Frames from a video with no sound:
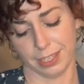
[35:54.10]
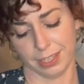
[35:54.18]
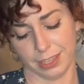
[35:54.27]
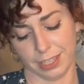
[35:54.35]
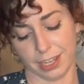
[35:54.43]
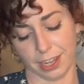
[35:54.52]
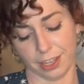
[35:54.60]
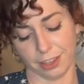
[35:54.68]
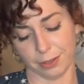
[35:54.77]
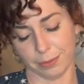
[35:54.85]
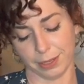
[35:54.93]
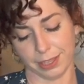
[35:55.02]
The
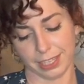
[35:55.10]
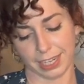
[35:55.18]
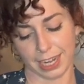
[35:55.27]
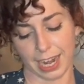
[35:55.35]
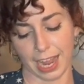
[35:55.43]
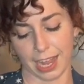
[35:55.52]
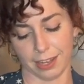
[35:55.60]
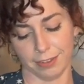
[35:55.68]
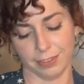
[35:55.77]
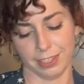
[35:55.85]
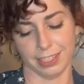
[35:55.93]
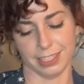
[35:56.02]
other one that I have
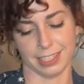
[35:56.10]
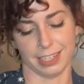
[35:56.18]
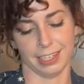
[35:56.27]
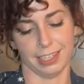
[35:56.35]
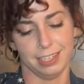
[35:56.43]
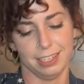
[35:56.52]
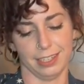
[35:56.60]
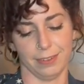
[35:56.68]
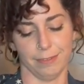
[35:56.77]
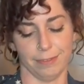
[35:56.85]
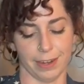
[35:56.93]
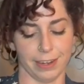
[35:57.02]
is
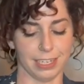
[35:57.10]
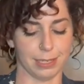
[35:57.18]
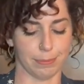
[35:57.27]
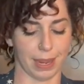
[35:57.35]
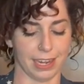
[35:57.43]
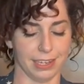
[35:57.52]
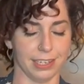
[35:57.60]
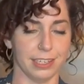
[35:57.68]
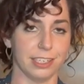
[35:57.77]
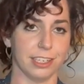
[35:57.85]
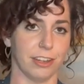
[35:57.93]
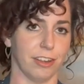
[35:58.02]
very
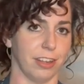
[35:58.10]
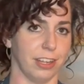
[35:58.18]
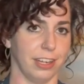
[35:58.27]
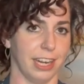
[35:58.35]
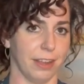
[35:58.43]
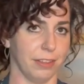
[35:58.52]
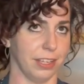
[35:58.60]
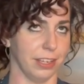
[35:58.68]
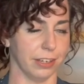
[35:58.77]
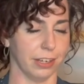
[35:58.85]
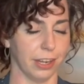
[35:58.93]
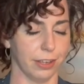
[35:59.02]
dependent on how the
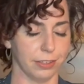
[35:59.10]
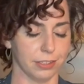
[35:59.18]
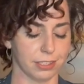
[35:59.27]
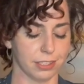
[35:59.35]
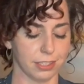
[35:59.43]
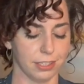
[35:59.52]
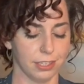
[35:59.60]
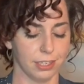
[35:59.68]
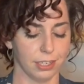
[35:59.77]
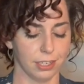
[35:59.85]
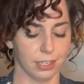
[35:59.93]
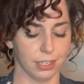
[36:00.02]
year goes.
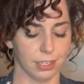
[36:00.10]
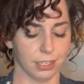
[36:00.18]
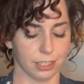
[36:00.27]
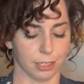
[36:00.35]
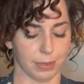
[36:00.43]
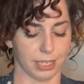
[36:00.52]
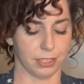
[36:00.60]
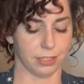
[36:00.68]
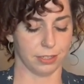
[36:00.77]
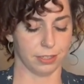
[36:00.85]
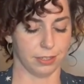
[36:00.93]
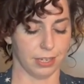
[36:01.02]
So my
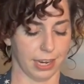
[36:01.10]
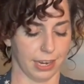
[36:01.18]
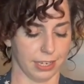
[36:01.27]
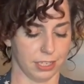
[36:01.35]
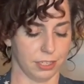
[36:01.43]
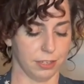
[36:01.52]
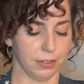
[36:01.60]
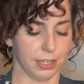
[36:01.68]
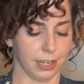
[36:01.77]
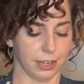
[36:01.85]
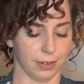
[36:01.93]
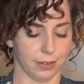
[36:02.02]

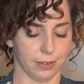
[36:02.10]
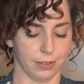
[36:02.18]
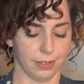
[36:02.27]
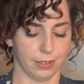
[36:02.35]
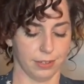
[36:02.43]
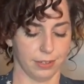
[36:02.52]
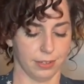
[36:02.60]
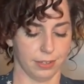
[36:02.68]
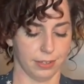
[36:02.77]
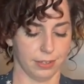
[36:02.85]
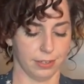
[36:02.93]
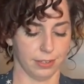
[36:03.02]
studio
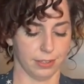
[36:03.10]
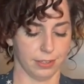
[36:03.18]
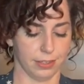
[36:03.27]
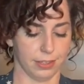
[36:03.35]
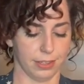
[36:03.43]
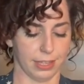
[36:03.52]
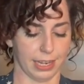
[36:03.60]
that